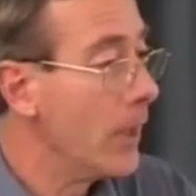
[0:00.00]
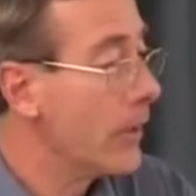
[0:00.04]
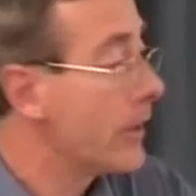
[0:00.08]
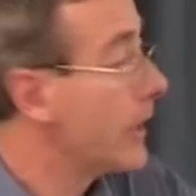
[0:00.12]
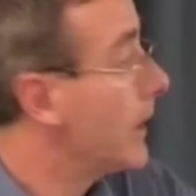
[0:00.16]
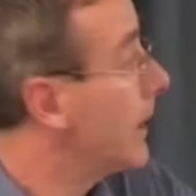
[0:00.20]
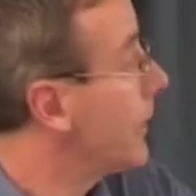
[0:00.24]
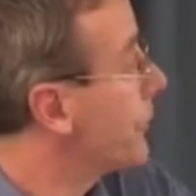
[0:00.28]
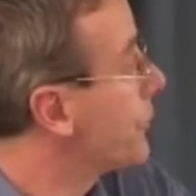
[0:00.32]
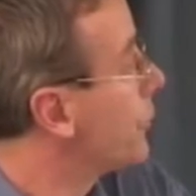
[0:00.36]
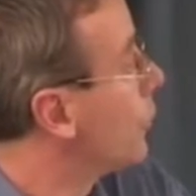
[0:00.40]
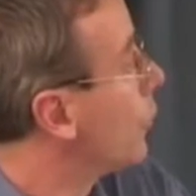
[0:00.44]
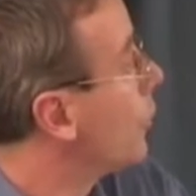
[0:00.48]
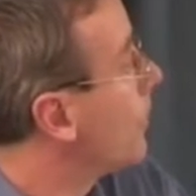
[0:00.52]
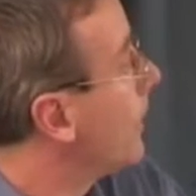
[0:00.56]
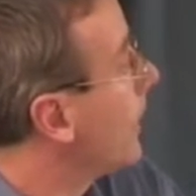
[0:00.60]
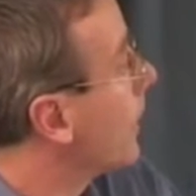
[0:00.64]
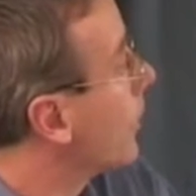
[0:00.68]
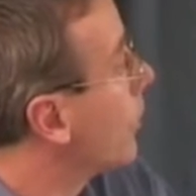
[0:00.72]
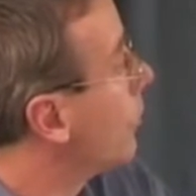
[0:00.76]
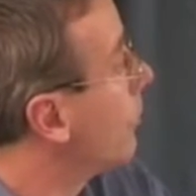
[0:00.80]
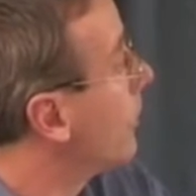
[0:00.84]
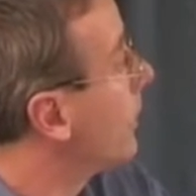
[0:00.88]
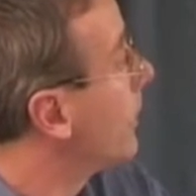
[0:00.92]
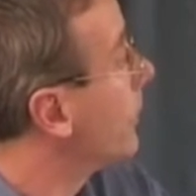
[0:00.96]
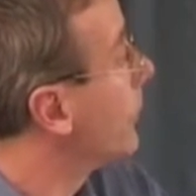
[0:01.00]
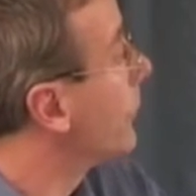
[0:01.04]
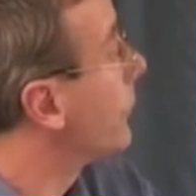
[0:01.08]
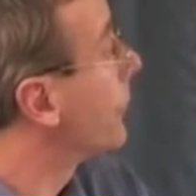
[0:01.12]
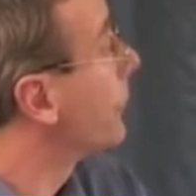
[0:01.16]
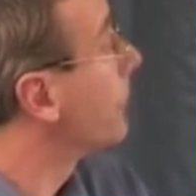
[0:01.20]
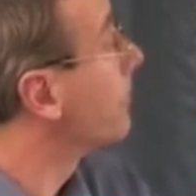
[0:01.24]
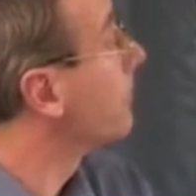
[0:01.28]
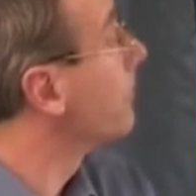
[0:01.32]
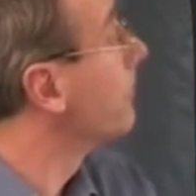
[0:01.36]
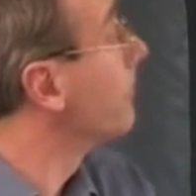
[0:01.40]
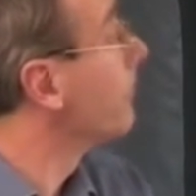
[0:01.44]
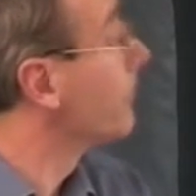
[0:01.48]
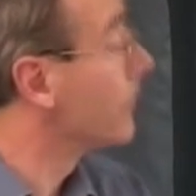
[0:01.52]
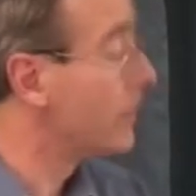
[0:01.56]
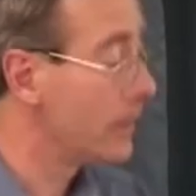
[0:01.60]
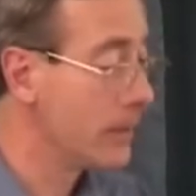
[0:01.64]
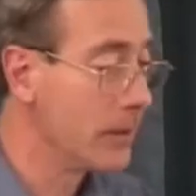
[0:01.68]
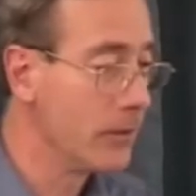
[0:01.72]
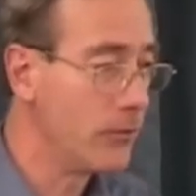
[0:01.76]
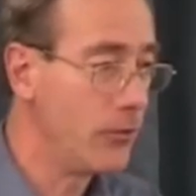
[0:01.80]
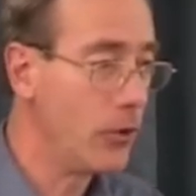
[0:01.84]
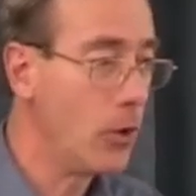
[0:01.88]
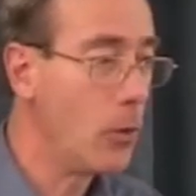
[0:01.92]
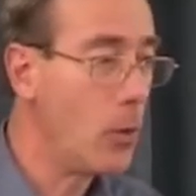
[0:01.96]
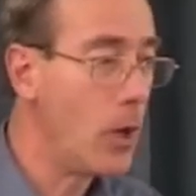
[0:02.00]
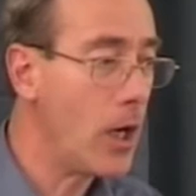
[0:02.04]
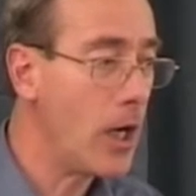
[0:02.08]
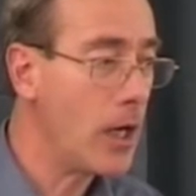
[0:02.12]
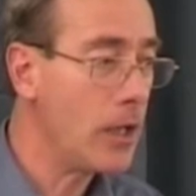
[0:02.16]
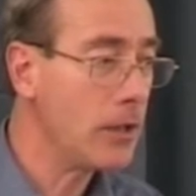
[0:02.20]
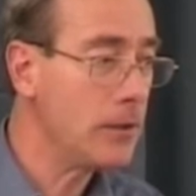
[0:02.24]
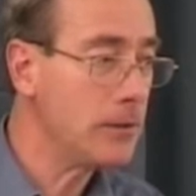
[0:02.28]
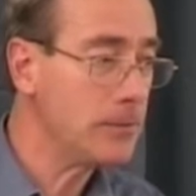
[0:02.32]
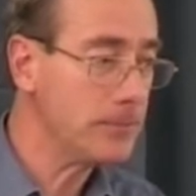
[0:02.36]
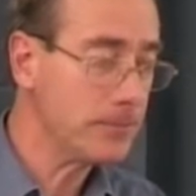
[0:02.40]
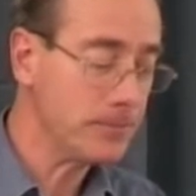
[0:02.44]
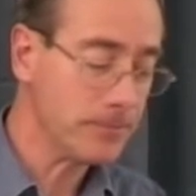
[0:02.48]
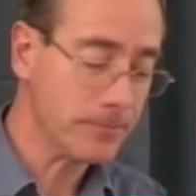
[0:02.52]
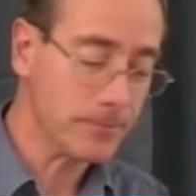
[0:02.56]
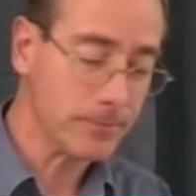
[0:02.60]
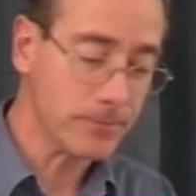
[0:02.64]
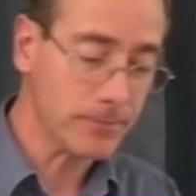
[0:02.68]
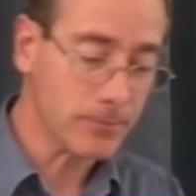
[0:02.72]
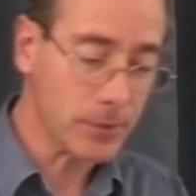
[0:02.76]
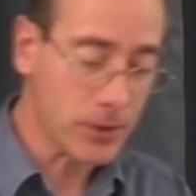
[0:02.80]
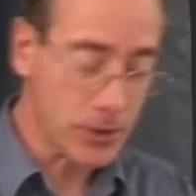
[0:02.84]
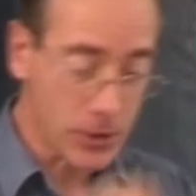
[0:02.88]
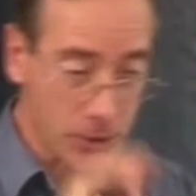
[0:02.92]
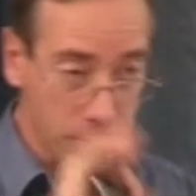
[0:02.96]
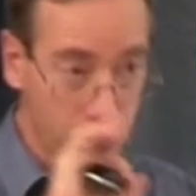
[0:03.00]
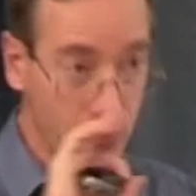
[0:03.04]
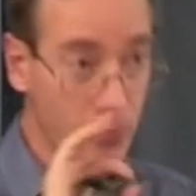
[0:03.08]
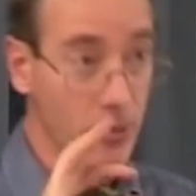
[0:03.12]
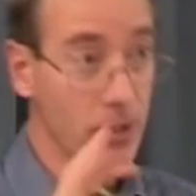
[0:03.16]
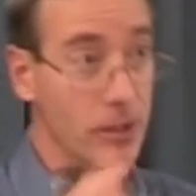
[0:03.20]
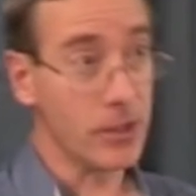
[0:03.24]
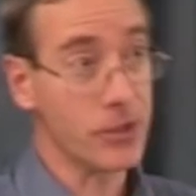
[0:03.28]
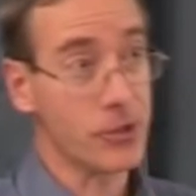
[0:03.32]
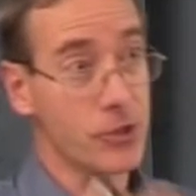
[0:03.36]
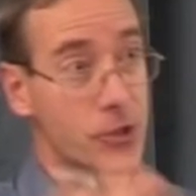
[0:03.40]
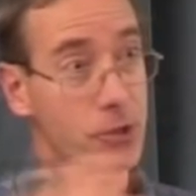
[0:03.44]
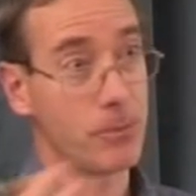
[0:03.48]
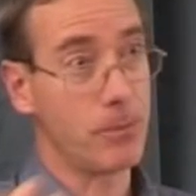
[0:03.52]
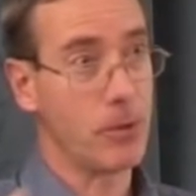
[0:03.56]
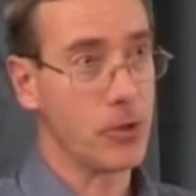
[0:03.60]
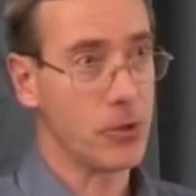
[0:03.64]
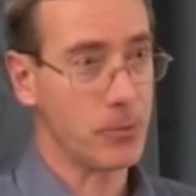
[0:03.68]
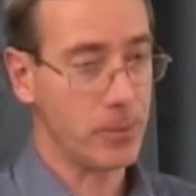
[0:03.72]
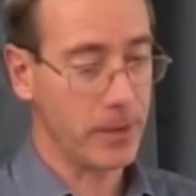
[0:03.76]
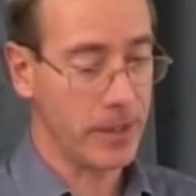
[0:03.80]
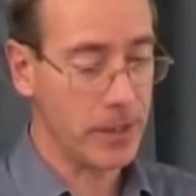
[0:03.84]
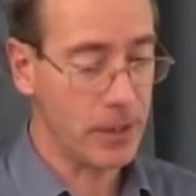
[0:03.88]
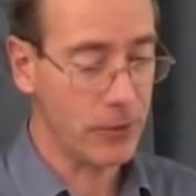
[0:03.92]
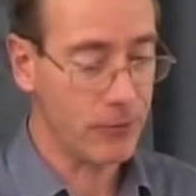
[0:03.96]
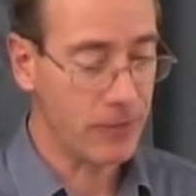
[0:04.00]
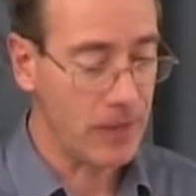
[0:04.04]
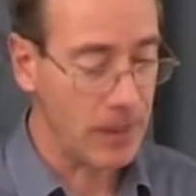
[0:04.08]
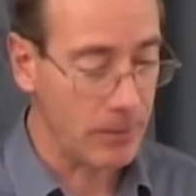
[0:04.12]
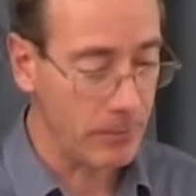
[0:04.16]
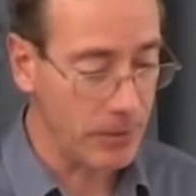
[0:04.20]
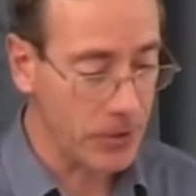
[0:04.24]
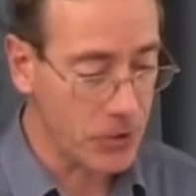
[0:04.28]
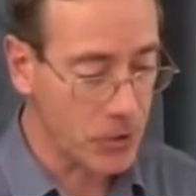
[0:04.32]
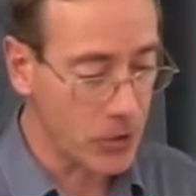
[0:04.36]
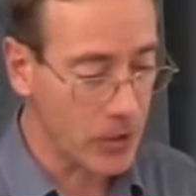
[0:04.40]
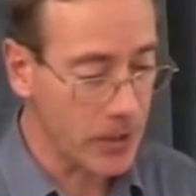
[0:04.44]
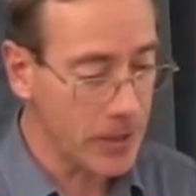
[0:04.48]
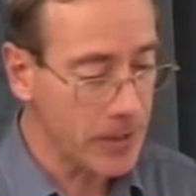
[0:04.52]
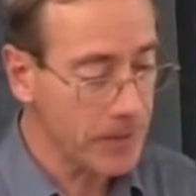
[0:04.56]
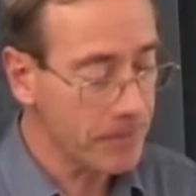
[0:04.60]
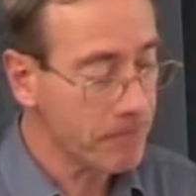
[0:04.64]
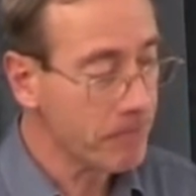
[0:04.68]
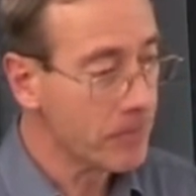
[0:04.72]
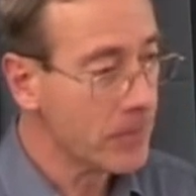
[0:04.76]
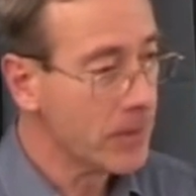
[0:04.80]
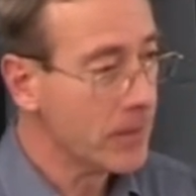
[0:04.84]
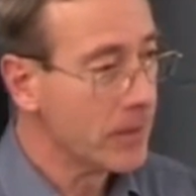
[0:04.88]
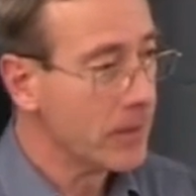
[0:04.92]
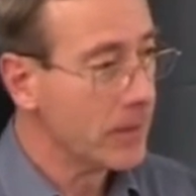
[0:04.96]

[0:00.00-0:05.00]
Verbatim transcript: Okay, let's talk about gorillas for a while, because gorillas are supposed to be in our family tree.